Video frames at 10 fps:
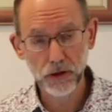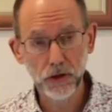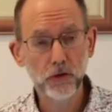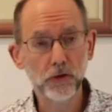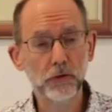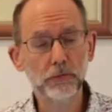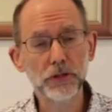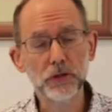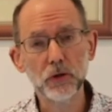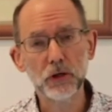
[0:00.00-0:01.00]
So when we
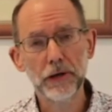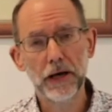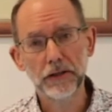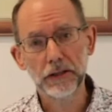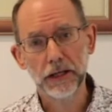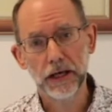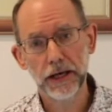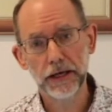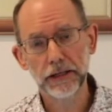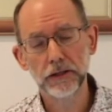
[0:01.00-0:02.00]
talk about
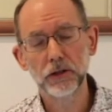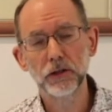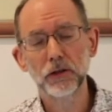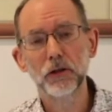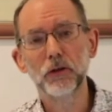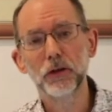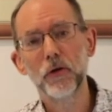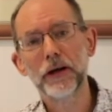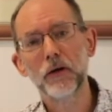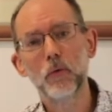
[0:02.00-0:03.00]
Cain
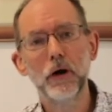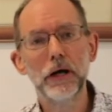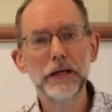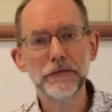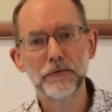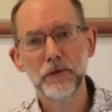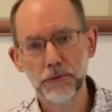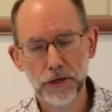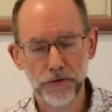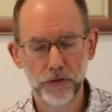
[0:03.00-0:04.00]
going away from the
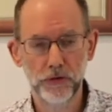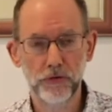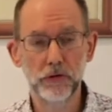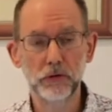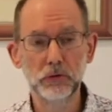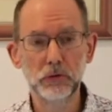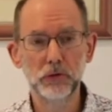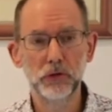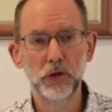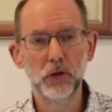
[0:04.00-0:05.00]
presence of the
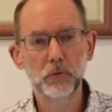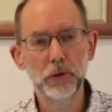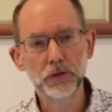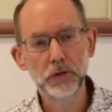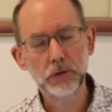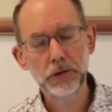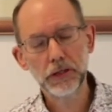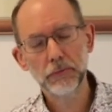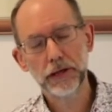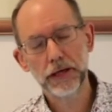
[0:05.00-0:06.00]
Lord, we're
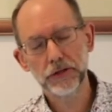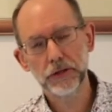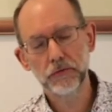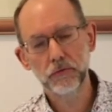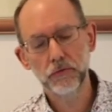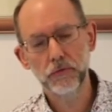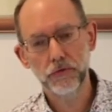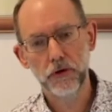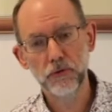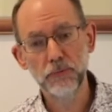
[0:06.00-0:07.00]
talking about it
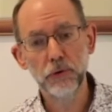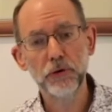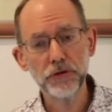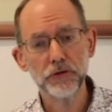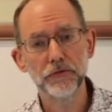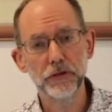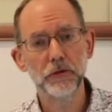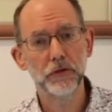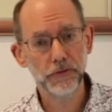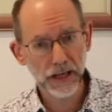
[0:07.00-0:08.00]
from the point of
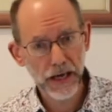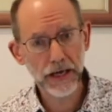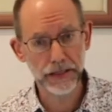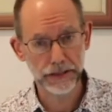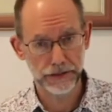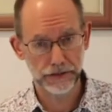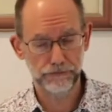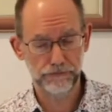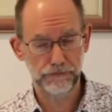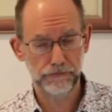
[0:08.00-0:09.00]
view of Cain,
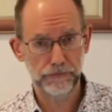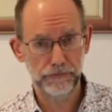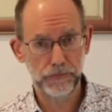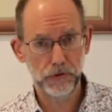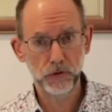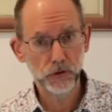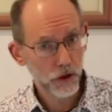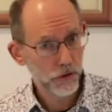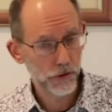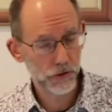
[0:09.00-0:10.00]

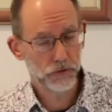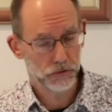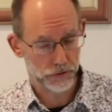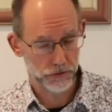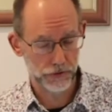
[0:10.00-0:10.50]
not the Lord.